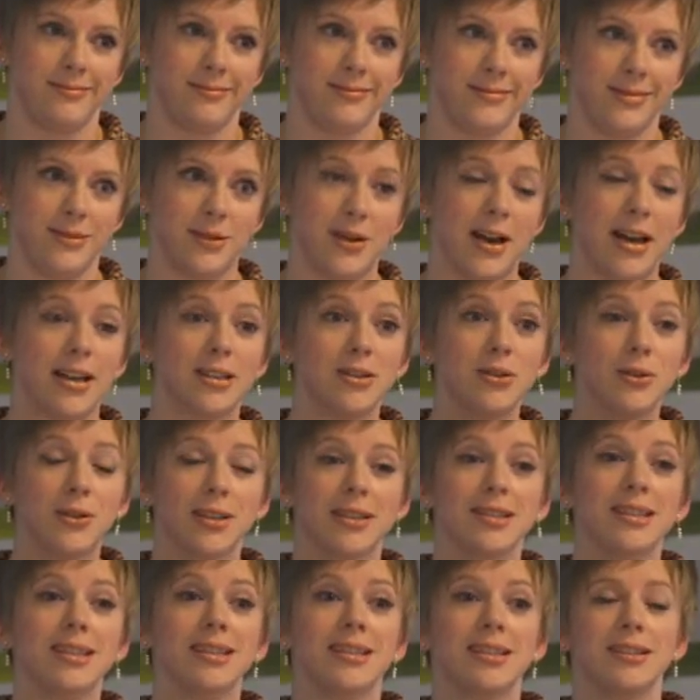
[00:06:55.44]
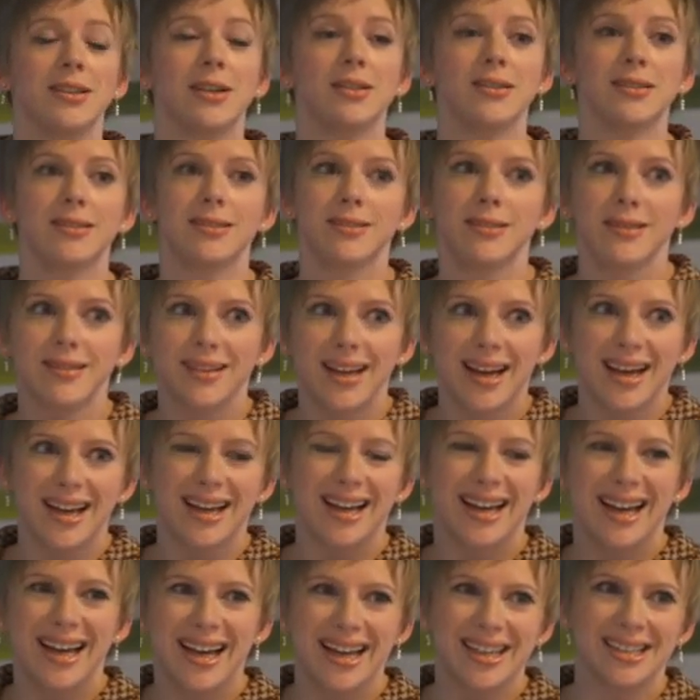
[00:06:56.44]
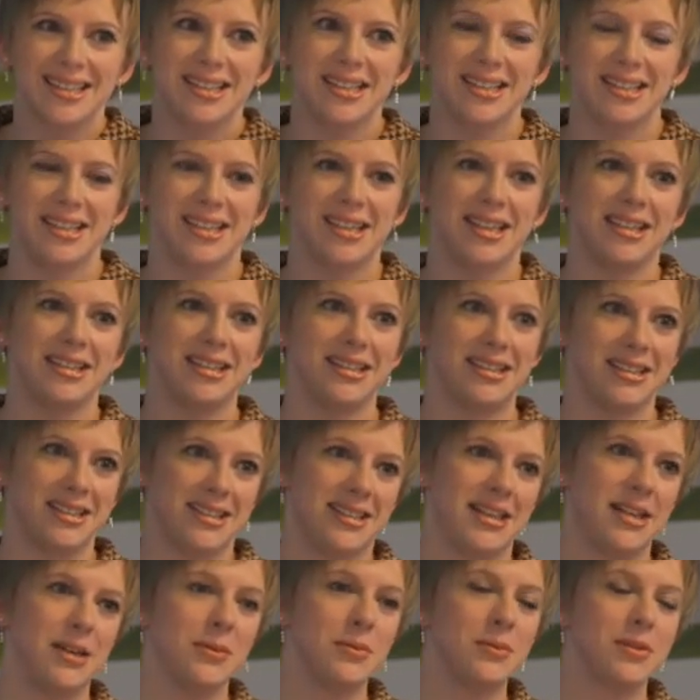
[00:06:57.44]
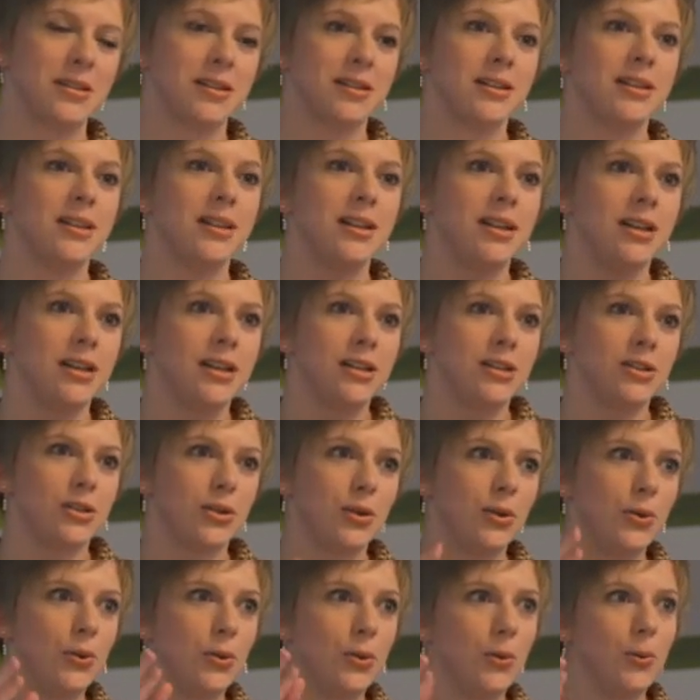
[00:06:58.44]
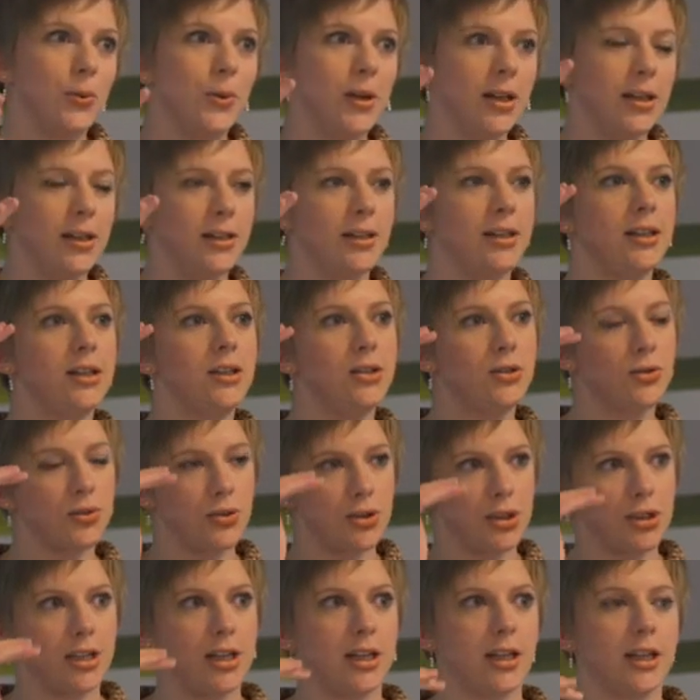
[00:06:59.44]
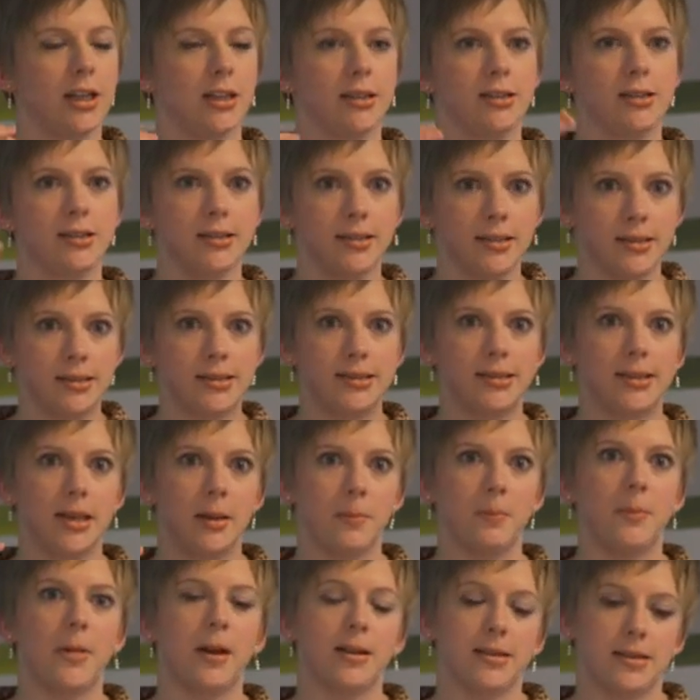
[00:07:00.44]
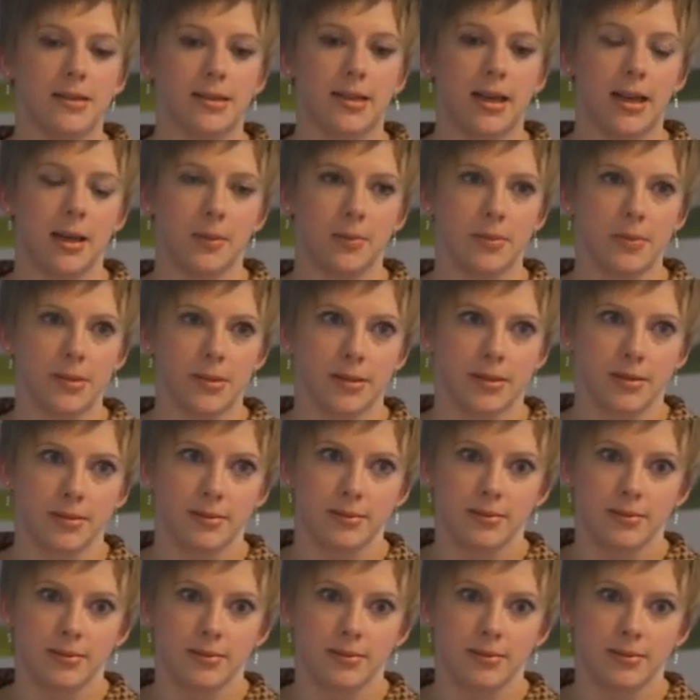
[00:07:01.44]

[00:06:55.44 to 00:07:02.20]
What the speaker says: So as you can see, it's not as easy as it seems. So you really need to check it step by steps.